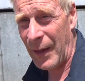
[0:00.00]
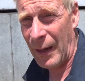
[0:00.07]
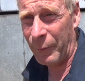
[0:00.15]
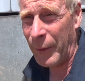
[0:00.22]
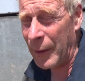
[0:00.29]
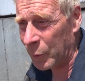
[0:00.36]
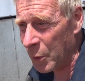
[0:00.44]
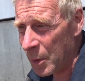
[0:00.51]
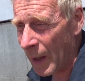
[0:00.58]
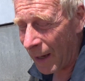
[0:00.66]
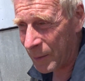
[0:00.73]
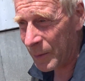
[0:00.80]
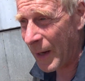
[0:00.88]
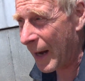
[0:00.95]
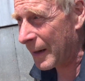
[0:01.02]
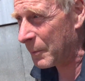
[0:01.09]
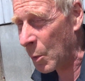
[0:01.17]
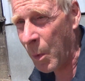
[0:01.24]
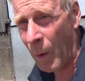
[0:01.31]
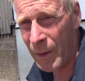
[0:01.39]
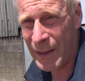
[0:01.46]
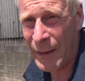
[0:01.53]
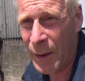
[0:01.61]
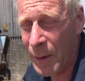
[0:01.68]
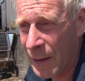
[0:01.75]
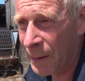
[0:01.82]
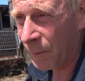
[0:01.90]
If he'll do that to an animal, what is he
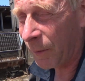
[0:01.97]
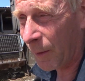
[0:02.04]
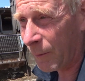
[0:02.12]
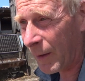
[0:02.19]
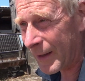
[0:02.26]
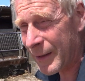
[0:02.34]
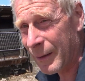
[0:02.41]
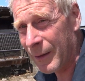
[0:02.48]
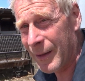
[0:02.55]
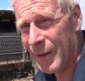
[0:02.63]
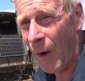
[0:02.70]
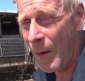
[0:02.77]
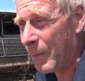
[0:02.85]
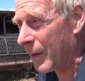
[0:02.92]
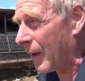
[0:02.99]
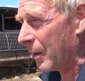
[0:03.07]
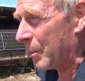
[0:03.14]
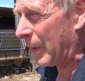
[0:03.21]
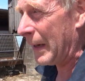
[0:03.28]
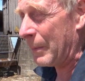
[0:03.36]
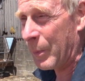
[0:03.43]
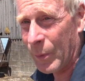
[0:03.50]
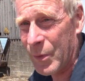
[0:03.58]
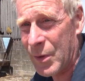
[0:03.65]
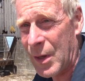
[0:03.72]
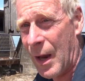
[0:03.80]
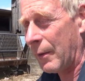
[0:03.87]
doing for the rest of the time with other people
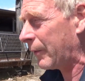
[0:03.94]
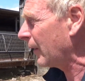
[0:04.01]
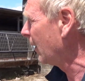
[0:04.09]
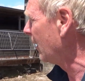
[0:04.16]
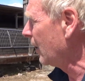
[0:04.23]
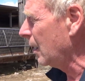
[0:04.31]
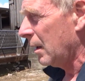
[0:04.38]
and stuff?